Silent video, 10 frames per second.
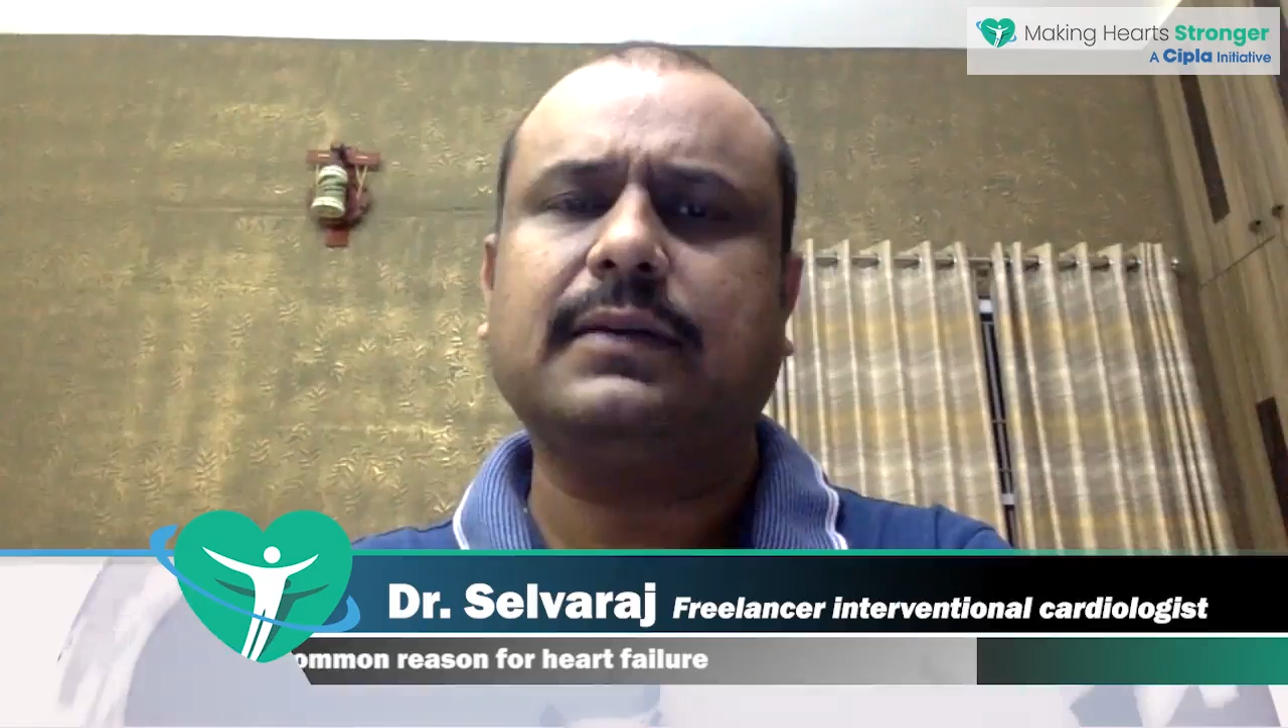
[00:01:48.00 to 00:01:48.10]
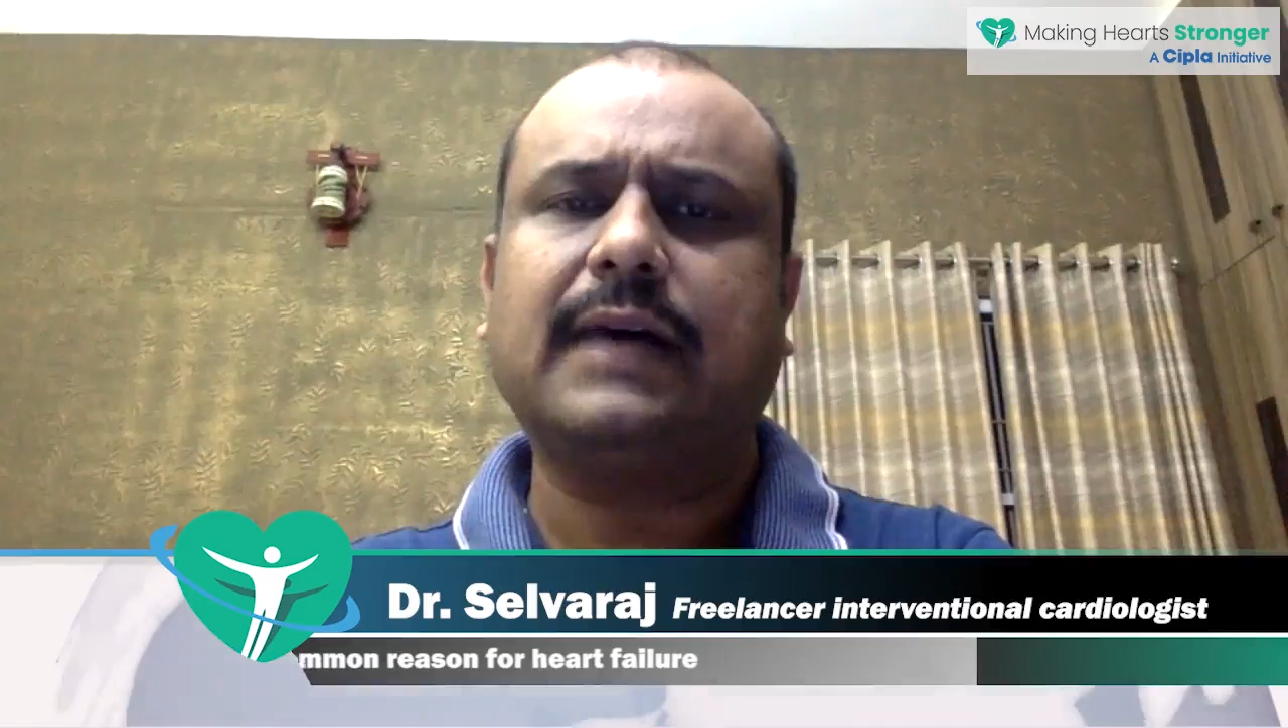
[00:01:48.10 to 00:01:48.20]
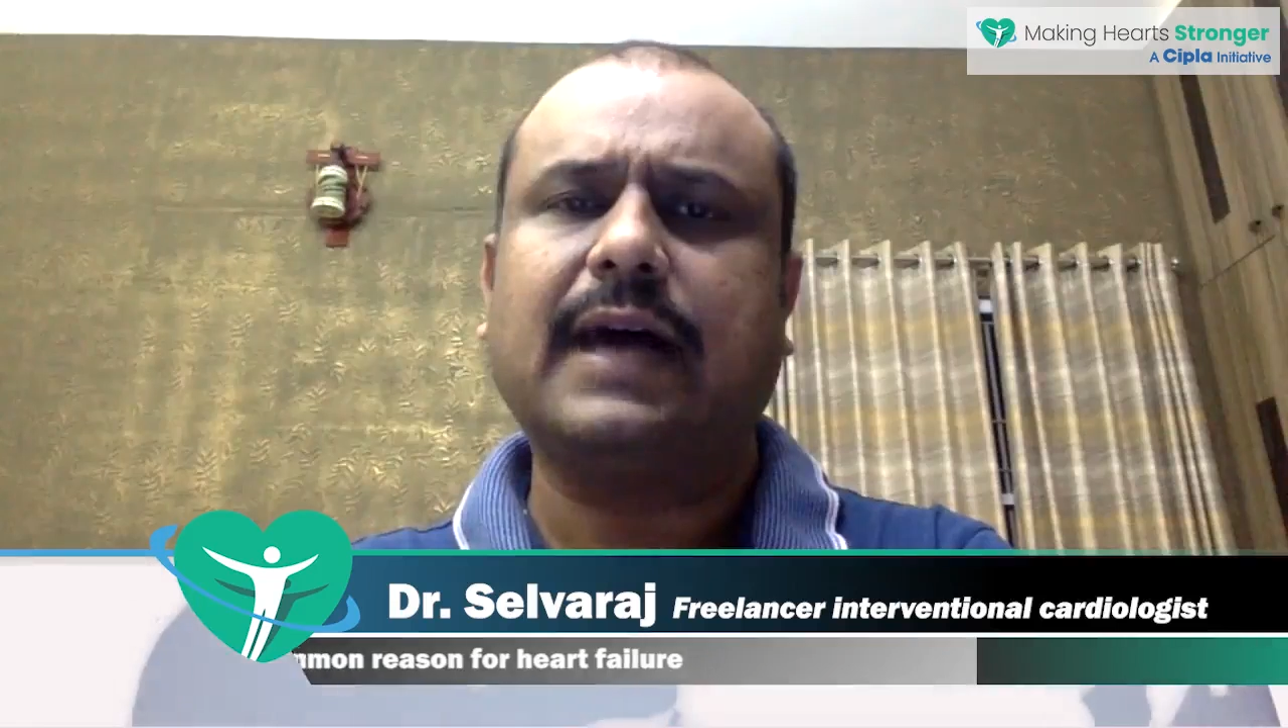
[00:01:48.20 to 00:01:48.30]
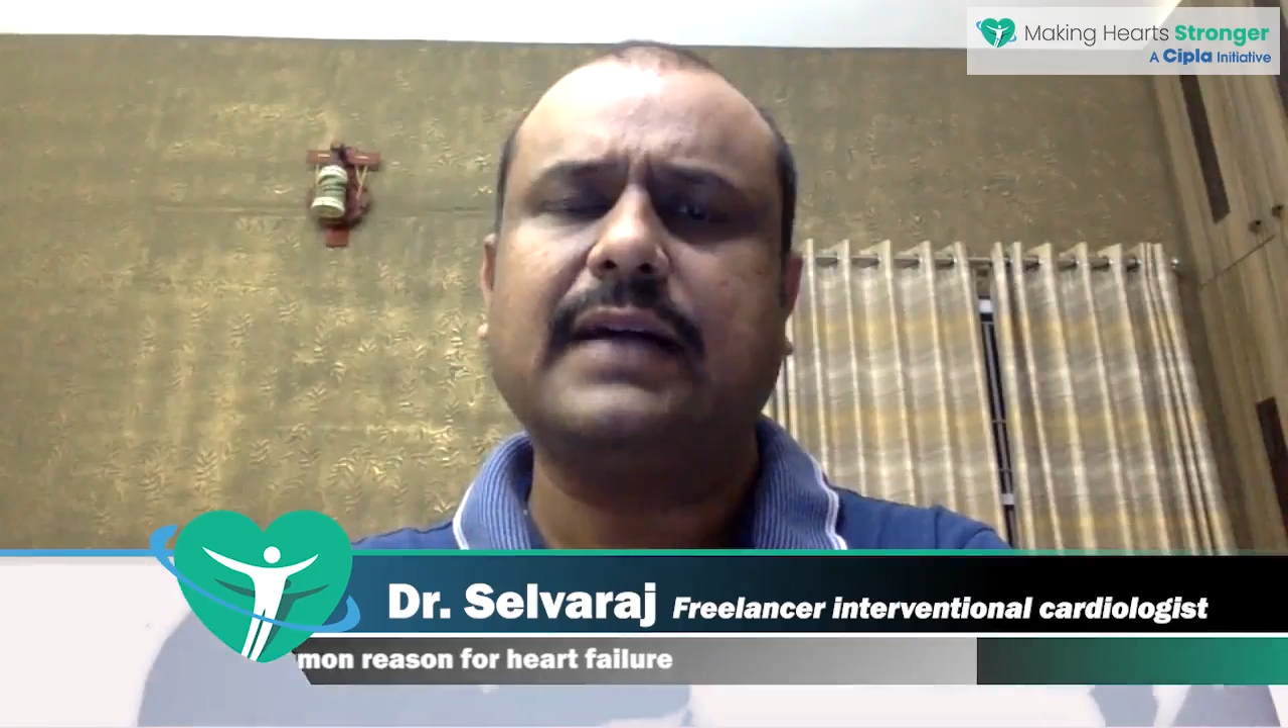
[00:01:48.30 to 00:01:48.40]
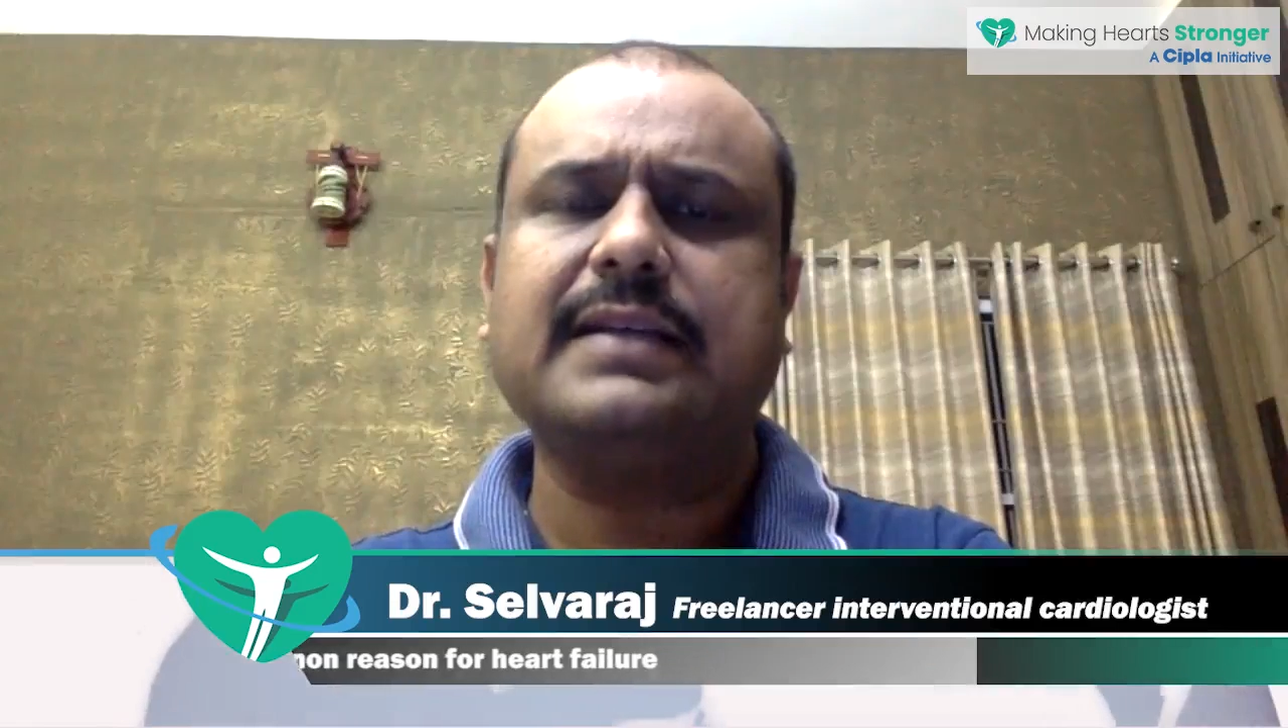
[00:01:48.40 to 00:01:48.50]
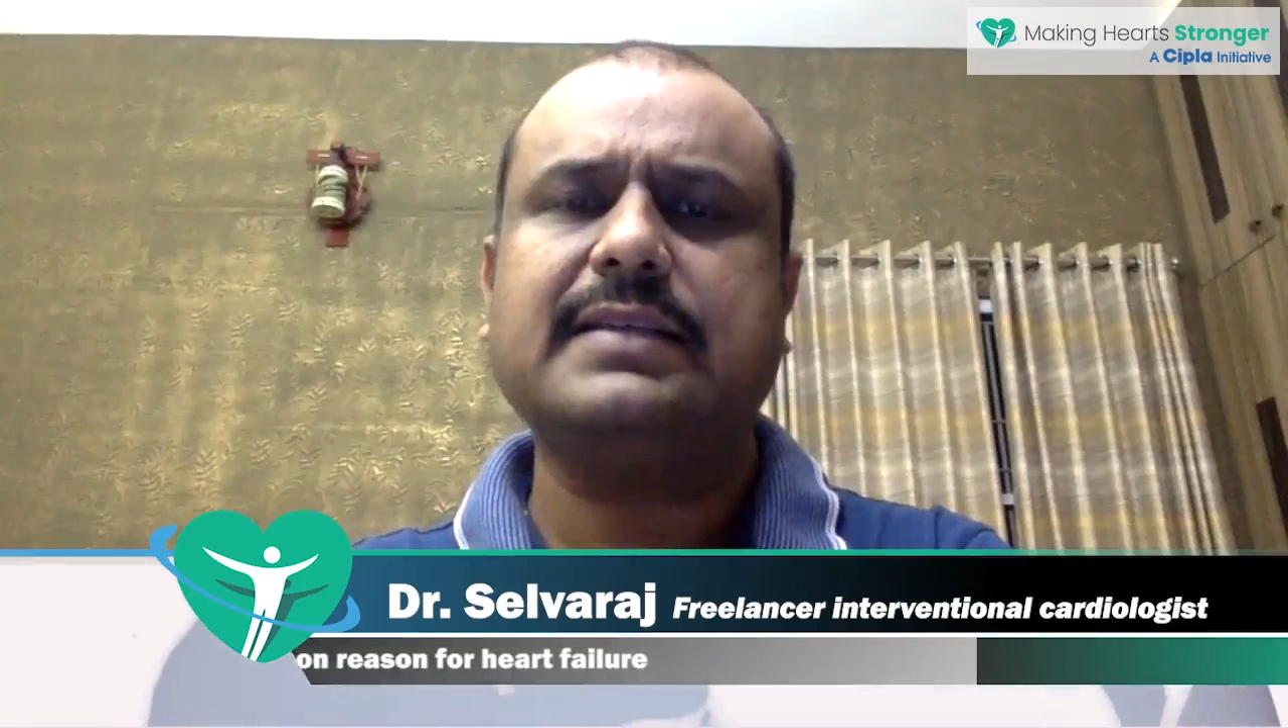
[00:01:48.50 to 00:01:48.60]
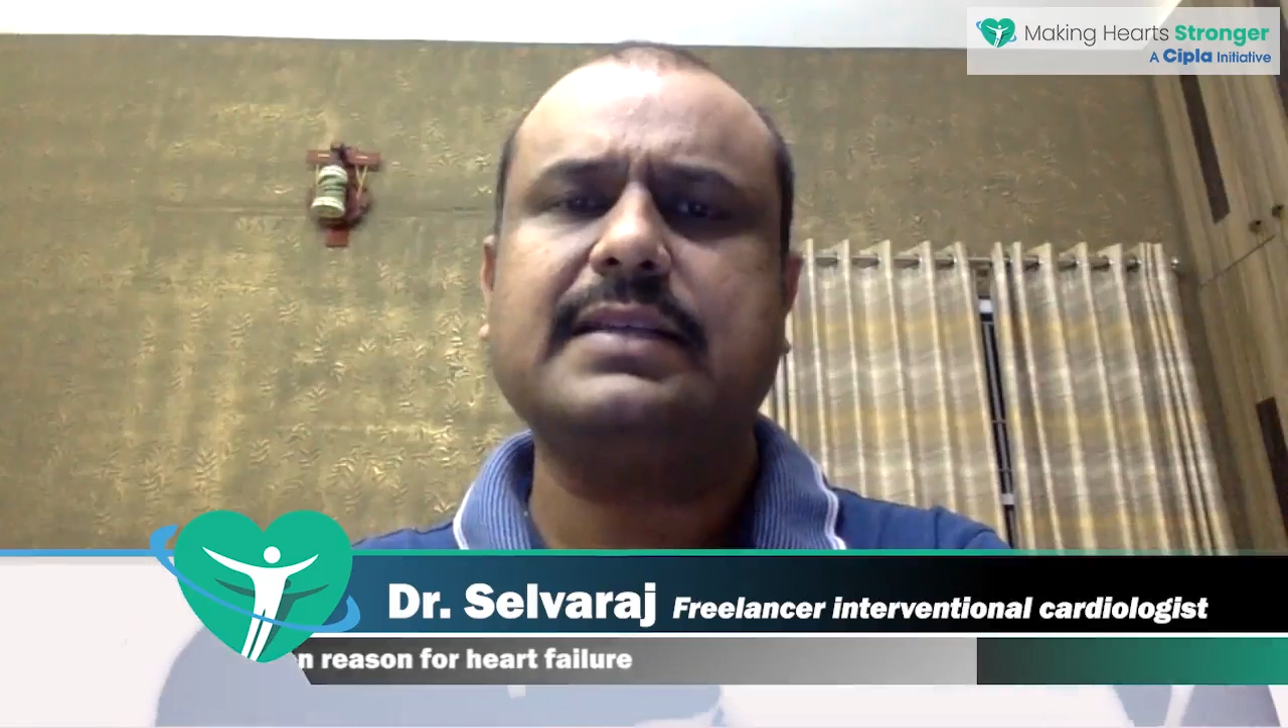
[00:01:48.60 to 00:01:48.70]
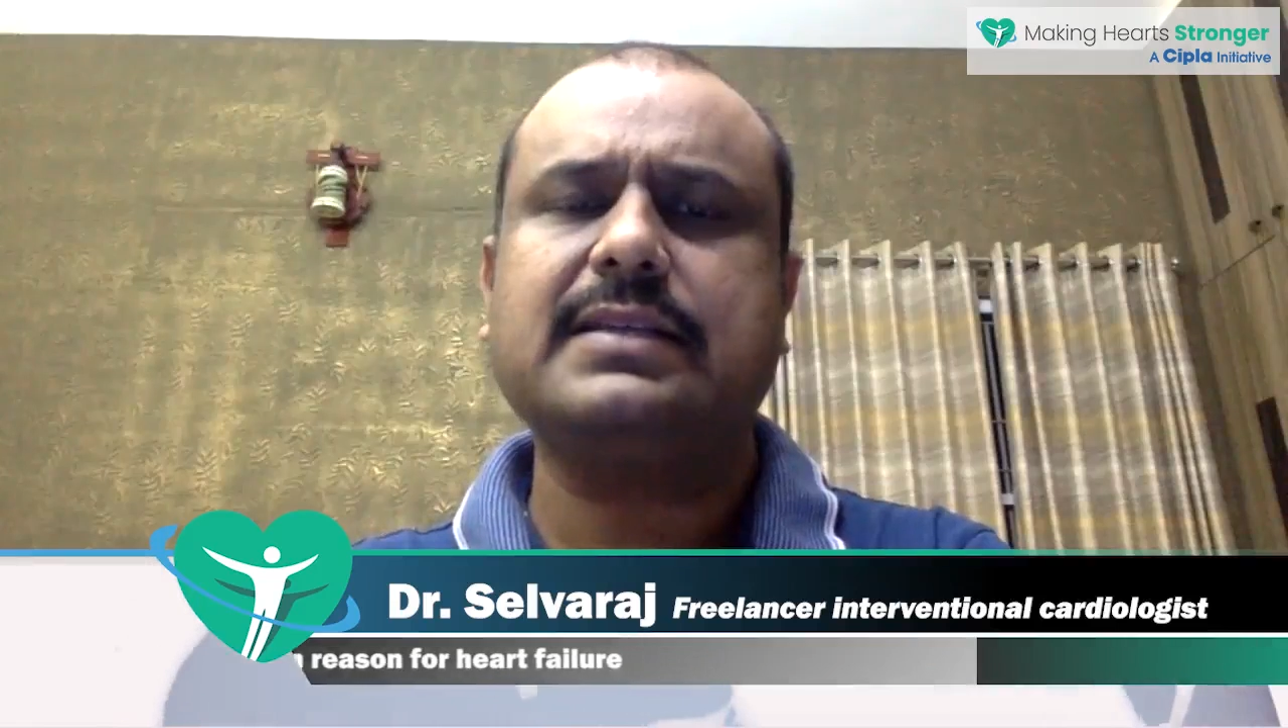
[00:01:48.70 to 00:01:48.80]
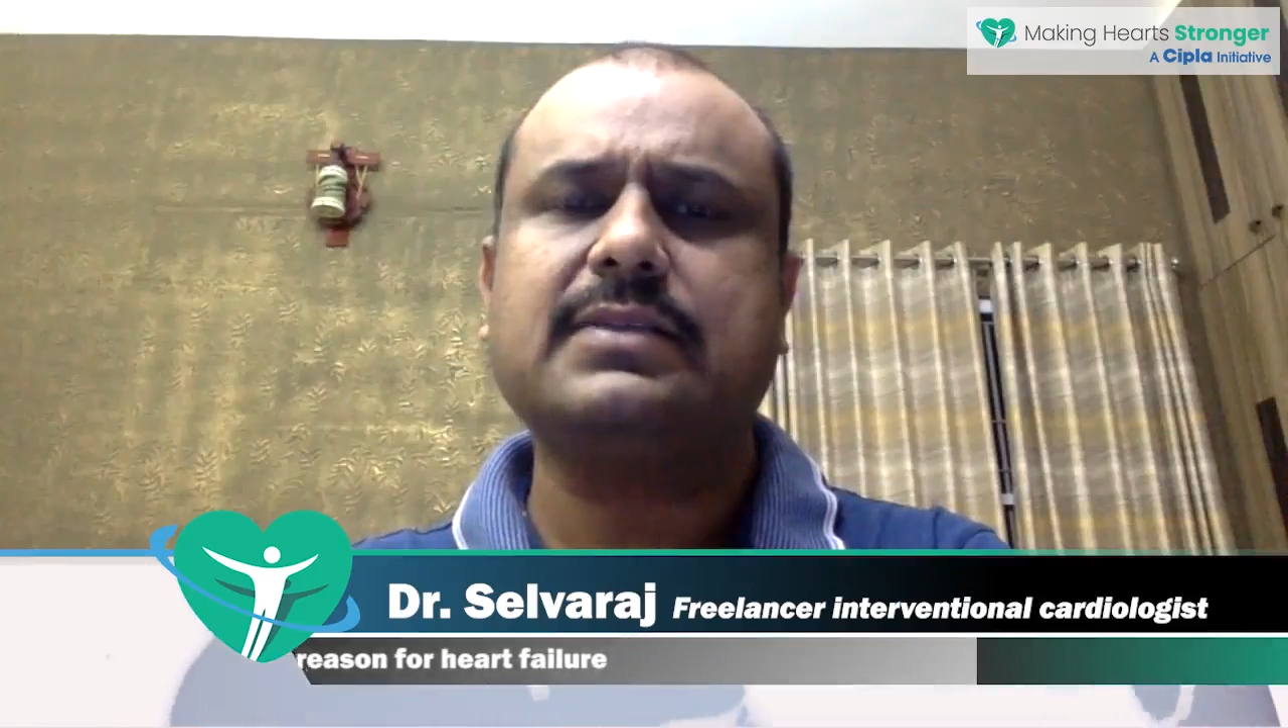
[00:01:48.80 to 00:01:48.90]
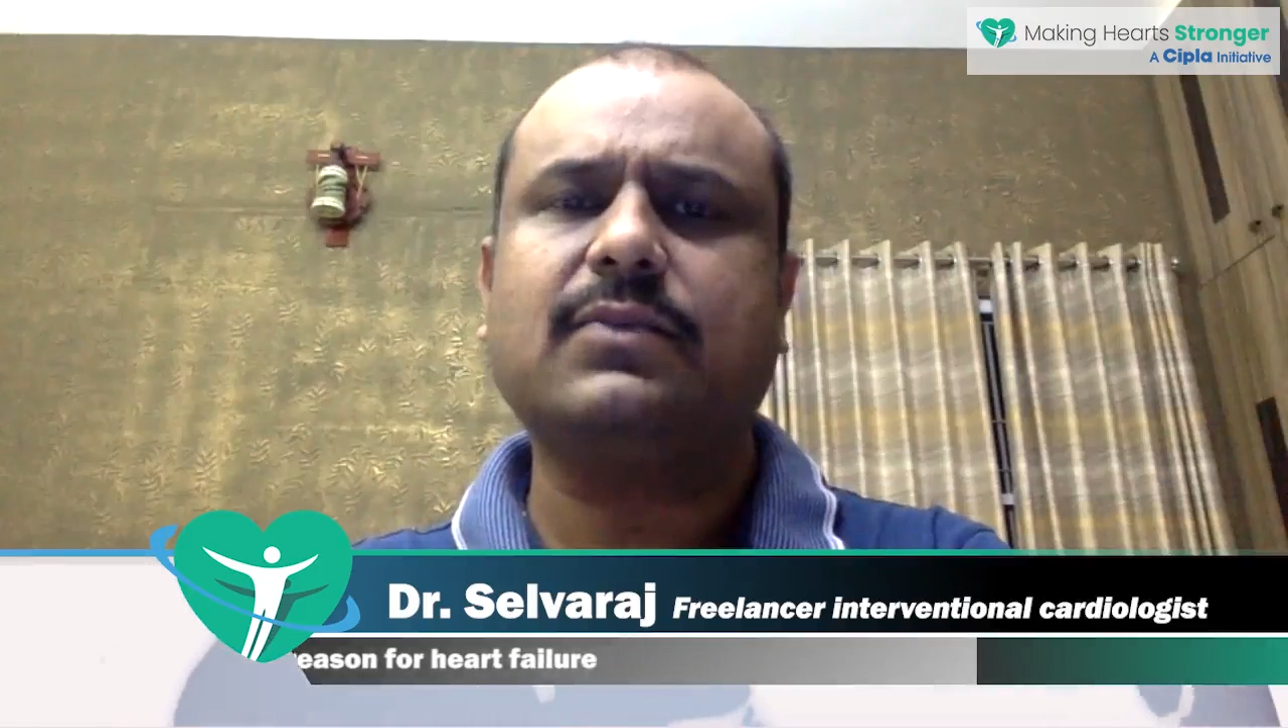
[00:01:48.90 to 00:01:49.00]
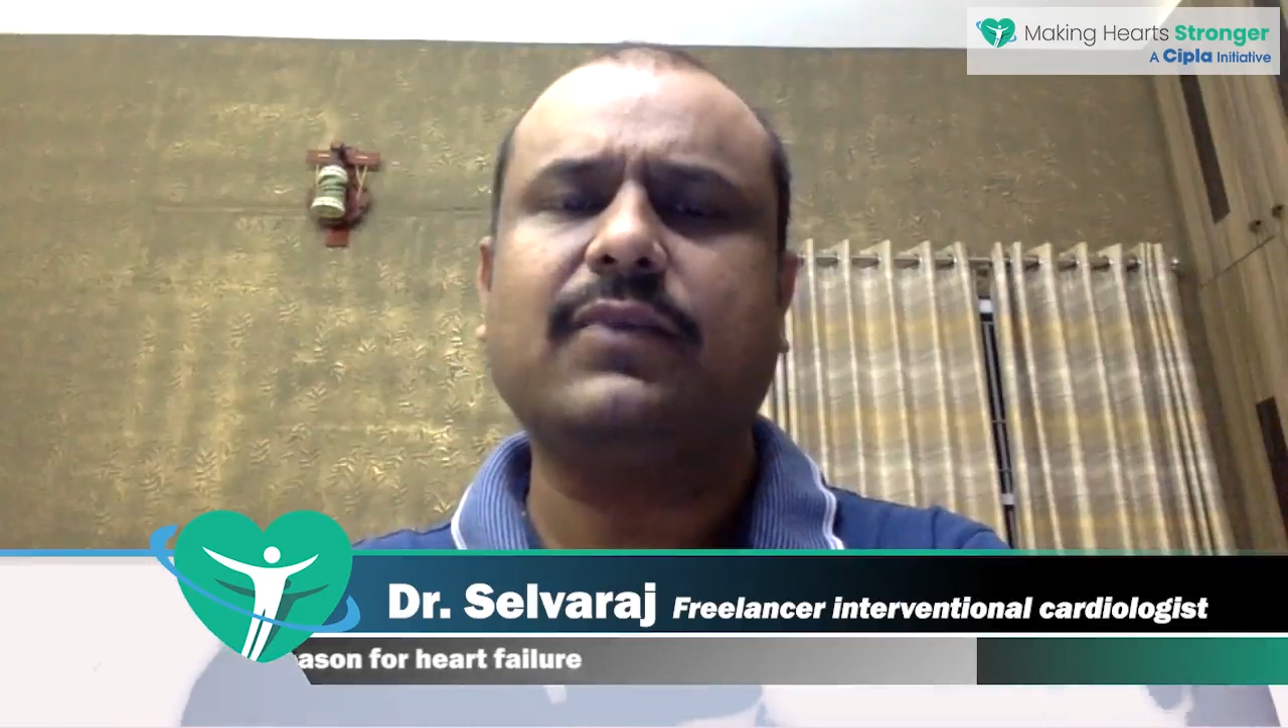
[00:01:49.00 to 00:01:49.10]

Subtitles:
heart disease